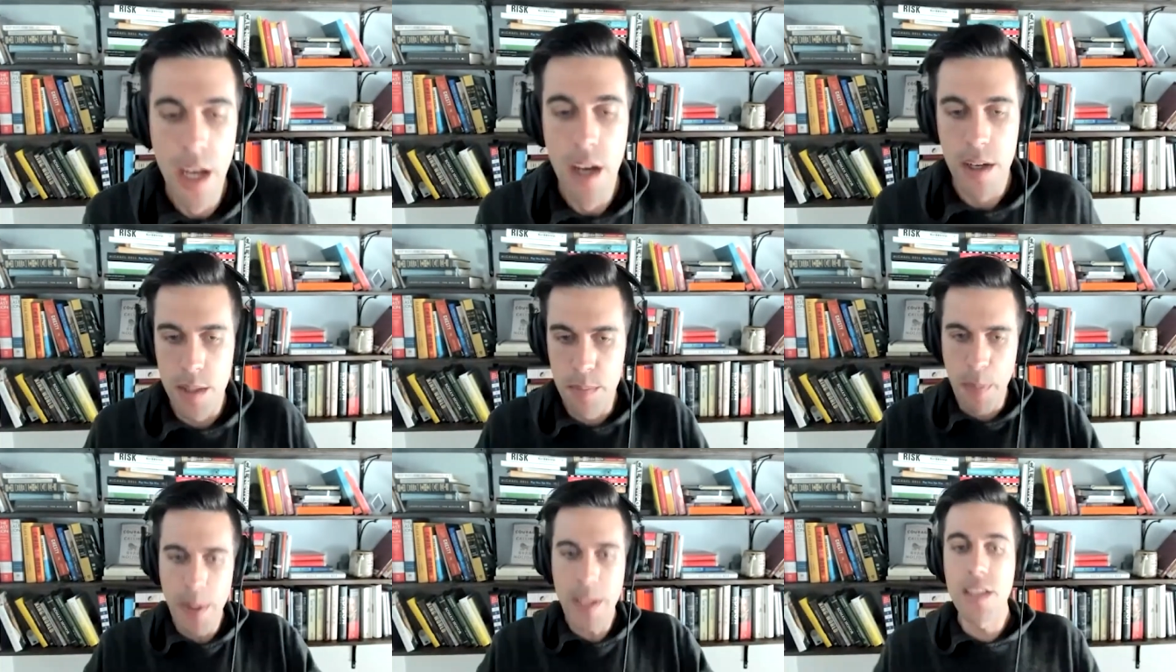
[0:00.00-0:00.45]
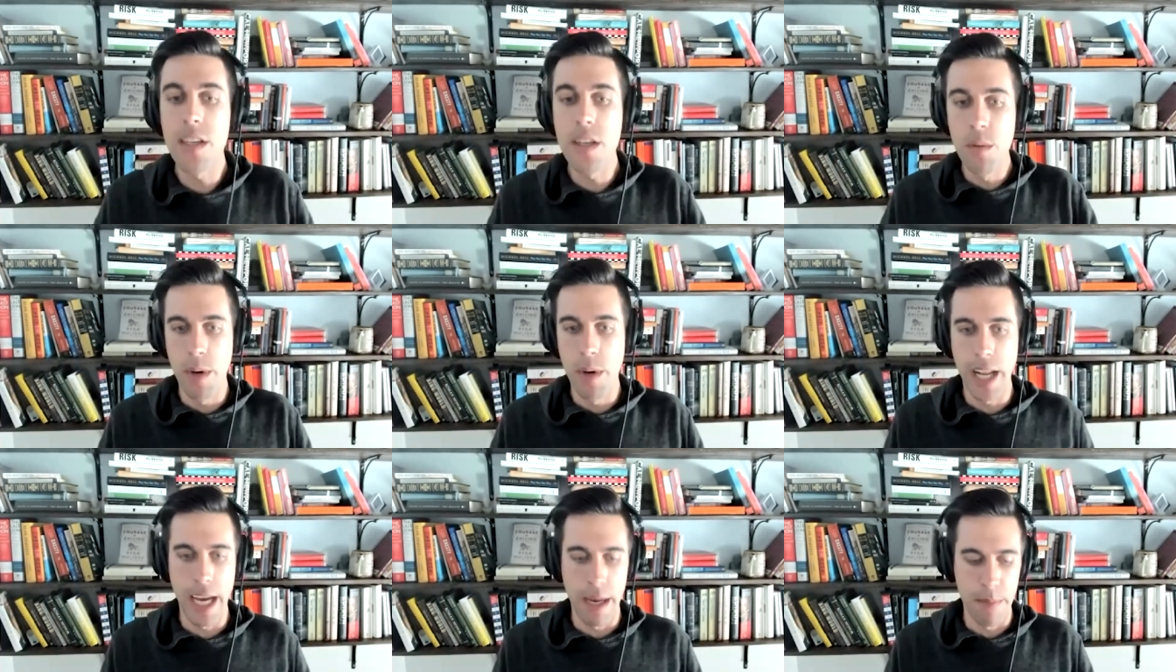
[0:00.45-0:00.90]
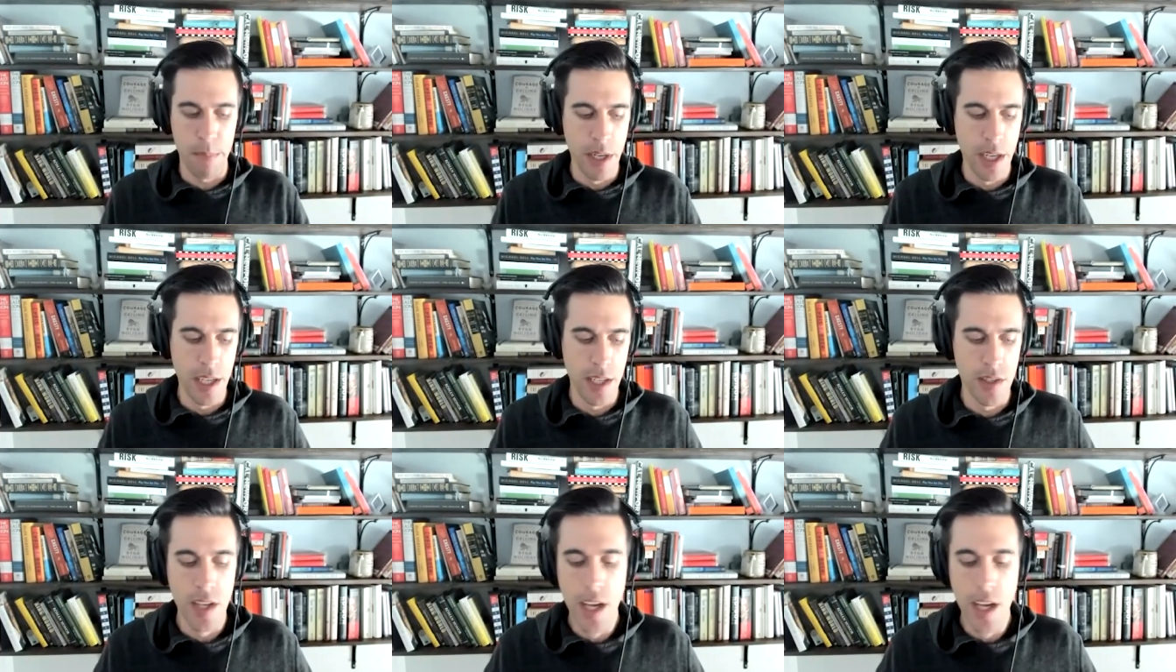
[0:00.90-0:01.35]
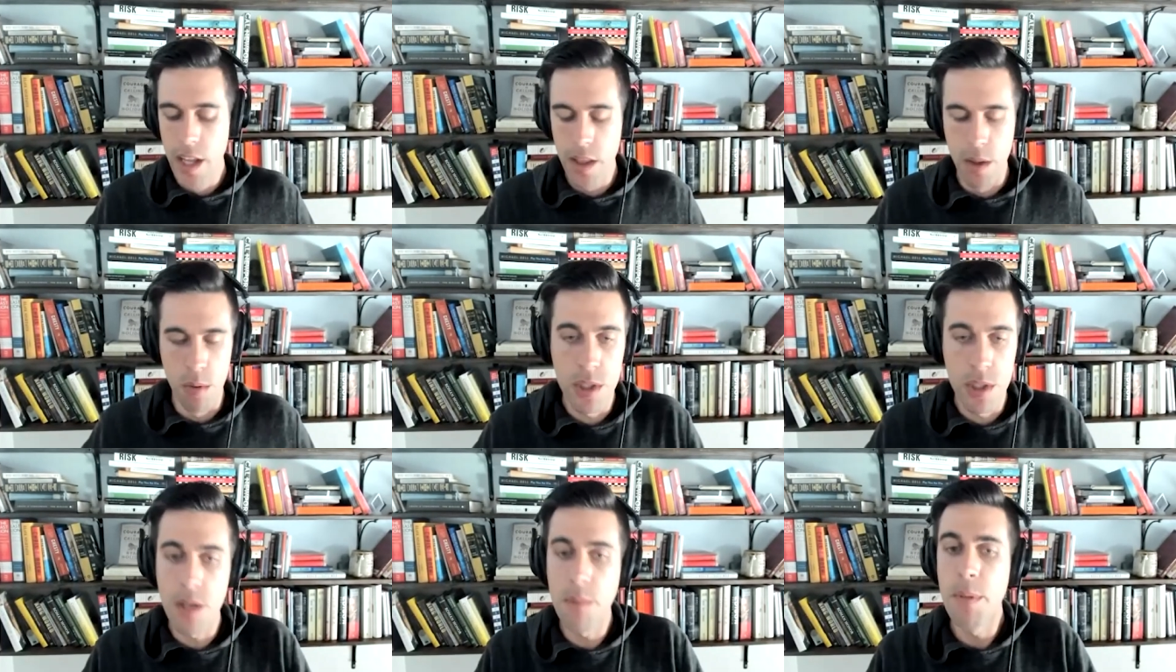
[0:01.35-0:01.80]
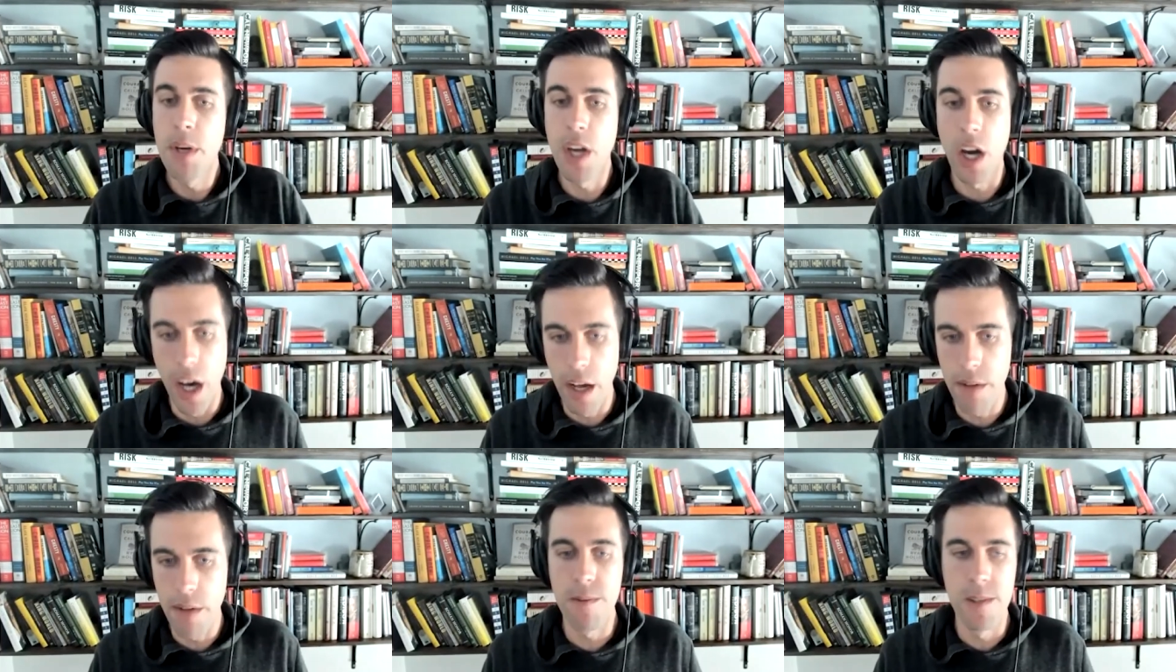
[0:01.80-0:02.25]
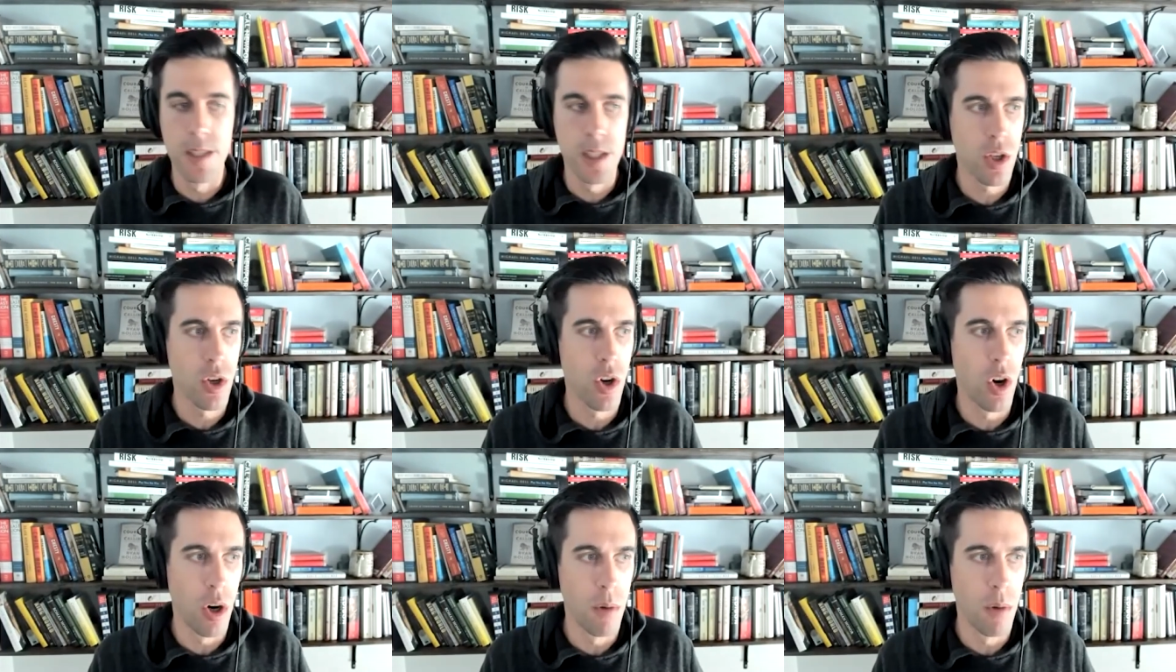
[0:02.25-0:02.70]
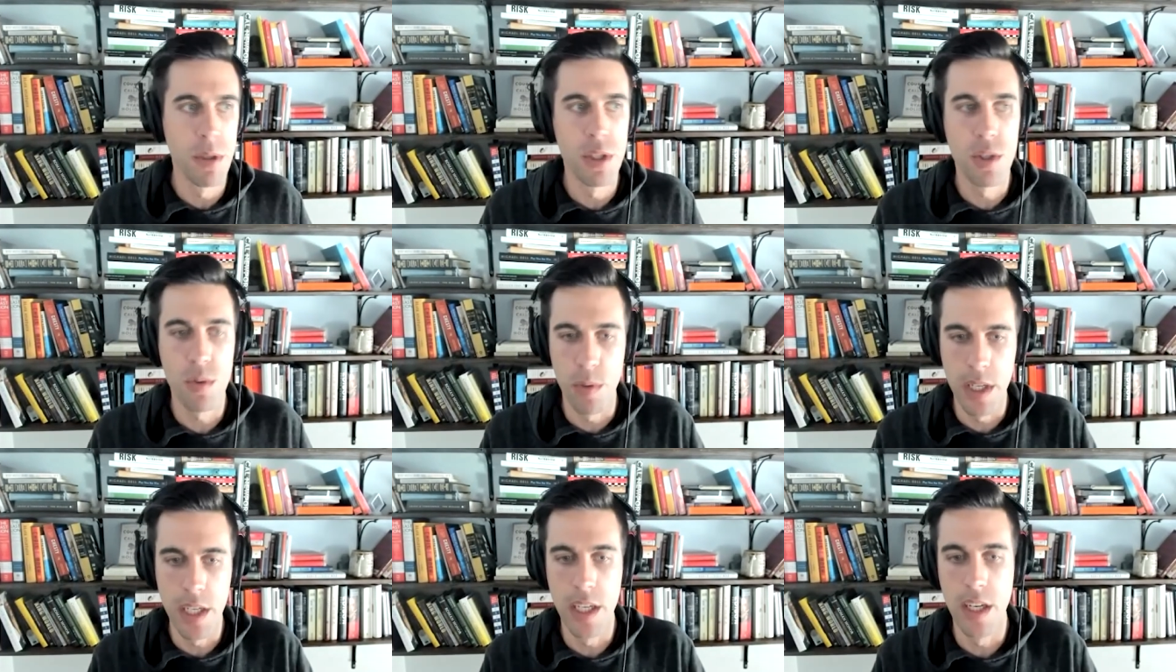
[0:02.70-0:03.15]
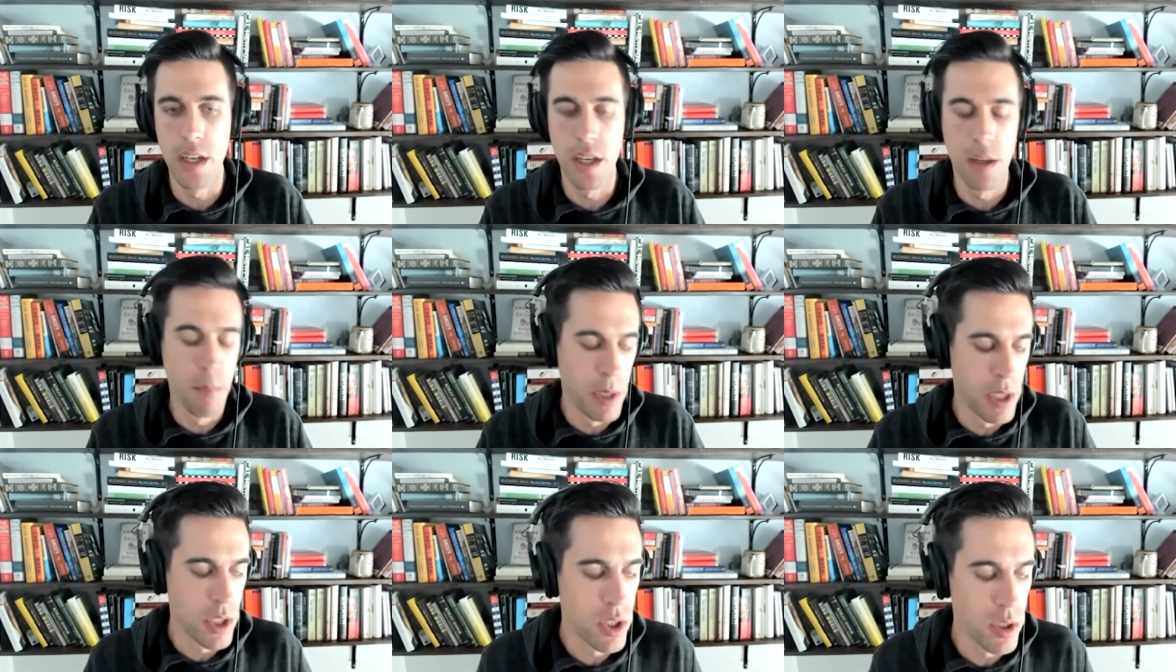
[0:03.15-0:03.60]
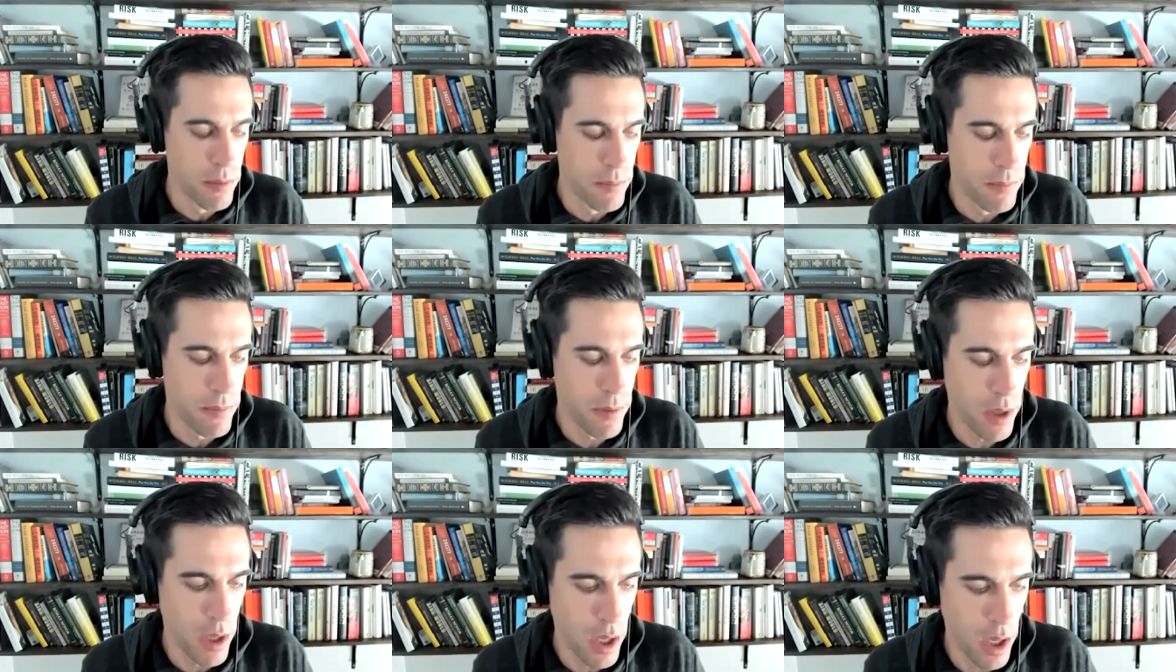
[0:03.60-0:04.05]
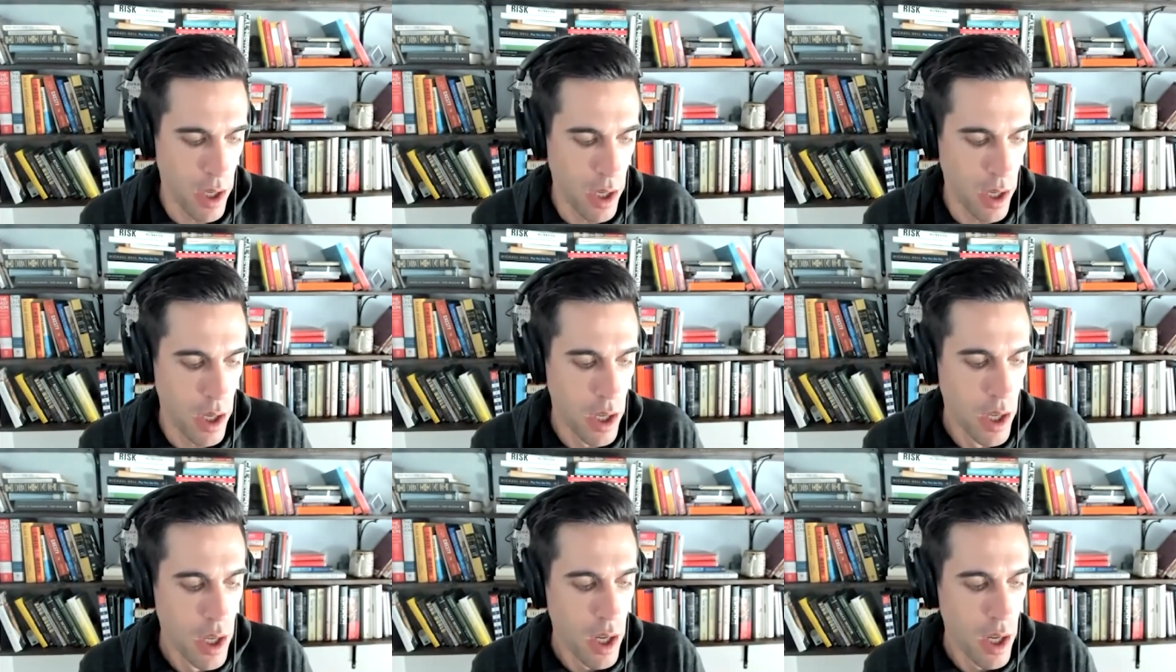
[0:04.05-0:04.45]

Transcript: Because basically, what happened is there was some conference call between a bunch of uh,